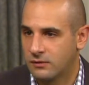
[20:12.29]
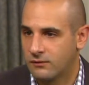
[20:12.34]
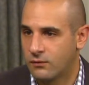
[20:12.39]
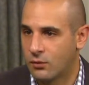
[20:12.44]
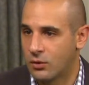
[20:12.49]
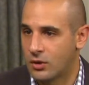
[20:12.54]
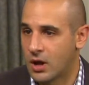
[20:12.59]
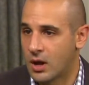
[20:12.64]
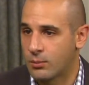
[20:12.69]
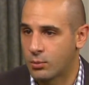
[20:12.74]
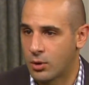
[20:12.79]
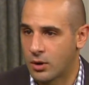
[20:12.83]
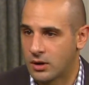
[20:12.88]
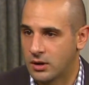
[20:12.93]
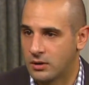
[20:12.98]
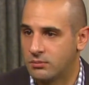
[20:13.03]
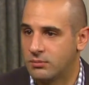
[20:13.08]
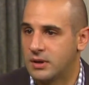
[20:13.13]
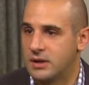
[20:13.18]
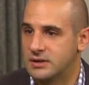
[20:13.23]
forward
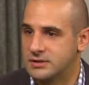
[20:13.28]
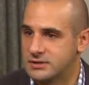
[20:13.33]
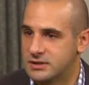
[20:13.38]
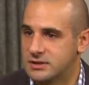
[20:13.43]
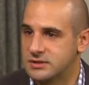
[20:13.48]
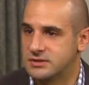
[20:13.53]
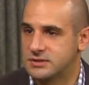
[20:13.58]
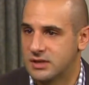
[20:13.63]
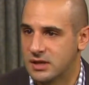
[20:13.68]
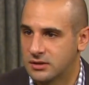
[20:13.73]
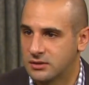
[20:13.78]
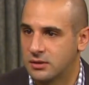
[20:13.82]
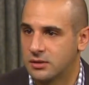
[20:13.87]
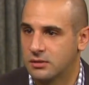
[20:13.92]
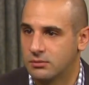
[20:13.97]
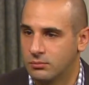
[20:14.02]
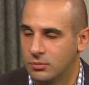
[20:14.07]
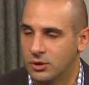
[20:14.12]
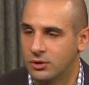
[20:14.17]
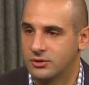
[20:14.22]
operating bases that
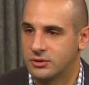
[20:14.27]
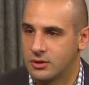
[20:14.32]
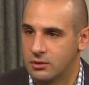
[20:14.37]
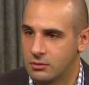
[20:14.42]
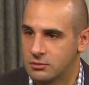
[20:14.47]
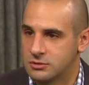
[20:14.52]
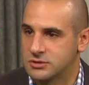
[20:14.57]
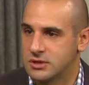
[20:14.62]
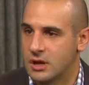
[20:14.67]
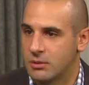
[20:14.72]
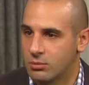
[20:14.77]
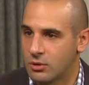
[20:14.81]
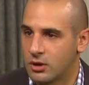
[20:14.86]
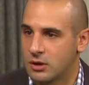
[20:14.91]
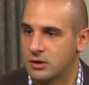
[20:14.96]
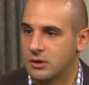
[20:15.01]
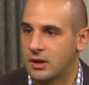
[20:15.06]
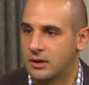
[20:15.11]
the military was operating